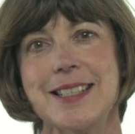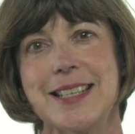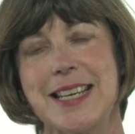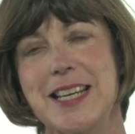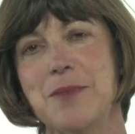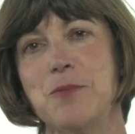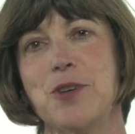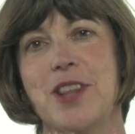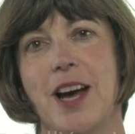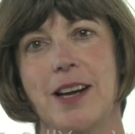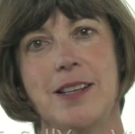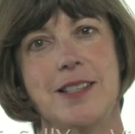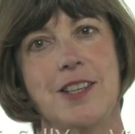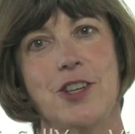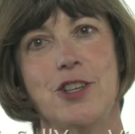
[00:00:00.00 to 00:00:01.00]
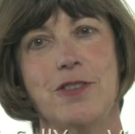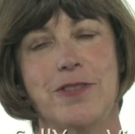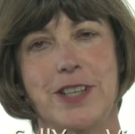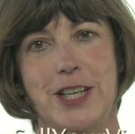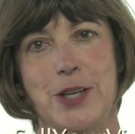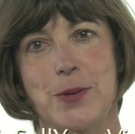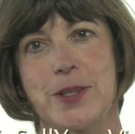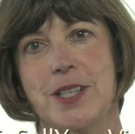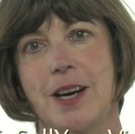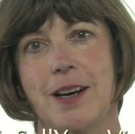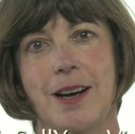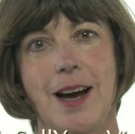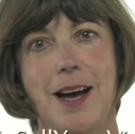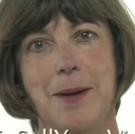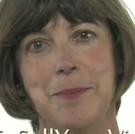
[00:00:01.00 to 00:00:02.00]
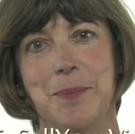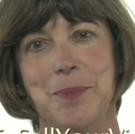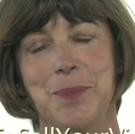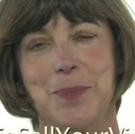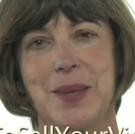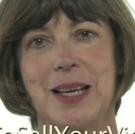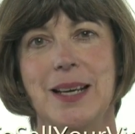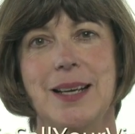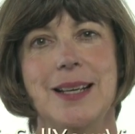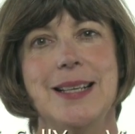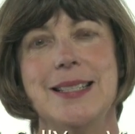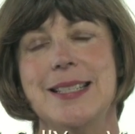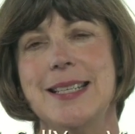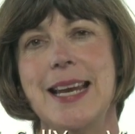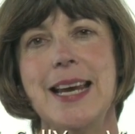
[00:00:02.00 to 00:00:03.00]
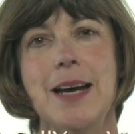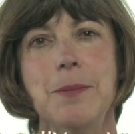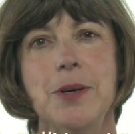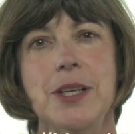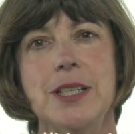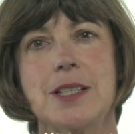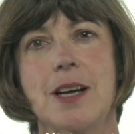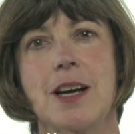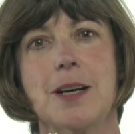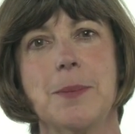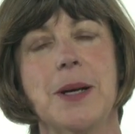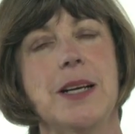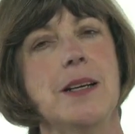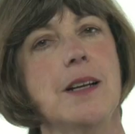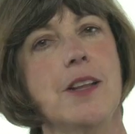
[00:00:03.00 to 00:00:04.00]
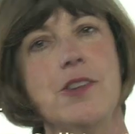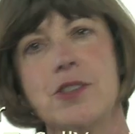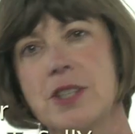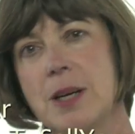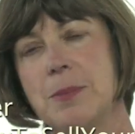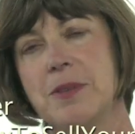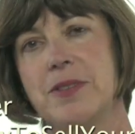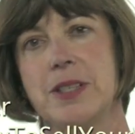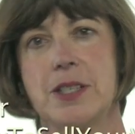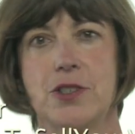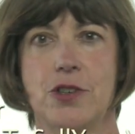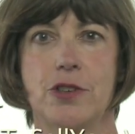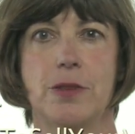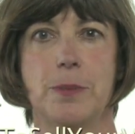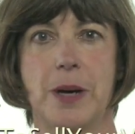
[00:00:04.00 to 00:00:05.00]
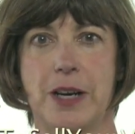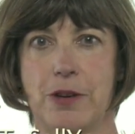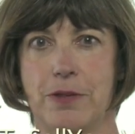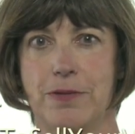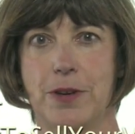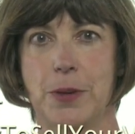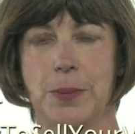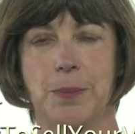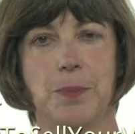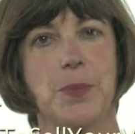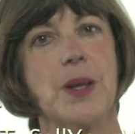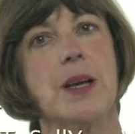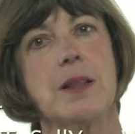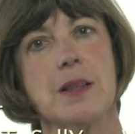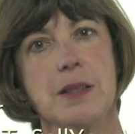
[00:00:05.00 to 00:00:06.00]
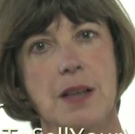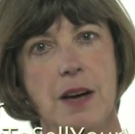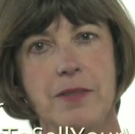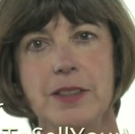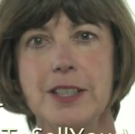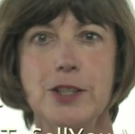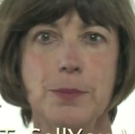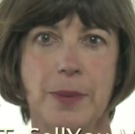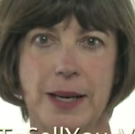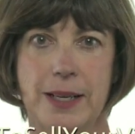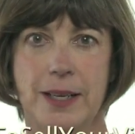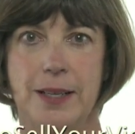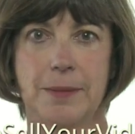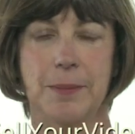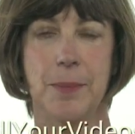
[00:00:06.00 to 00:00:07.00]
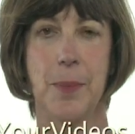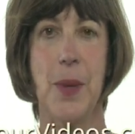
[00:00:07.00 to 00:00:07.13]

is Kim with howtosellyourvideos.com. Today I'm going to talk about another type of external microphone, the lavalier mic.